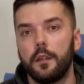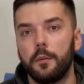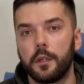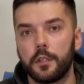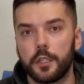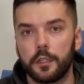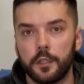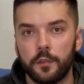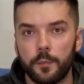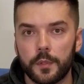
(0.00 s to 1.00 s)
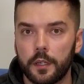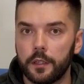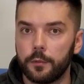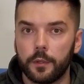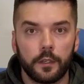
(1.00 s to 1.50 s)
You can check this
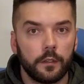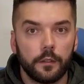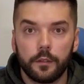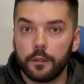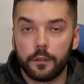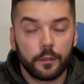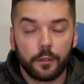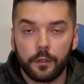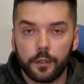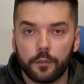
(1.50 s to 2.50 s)
website where all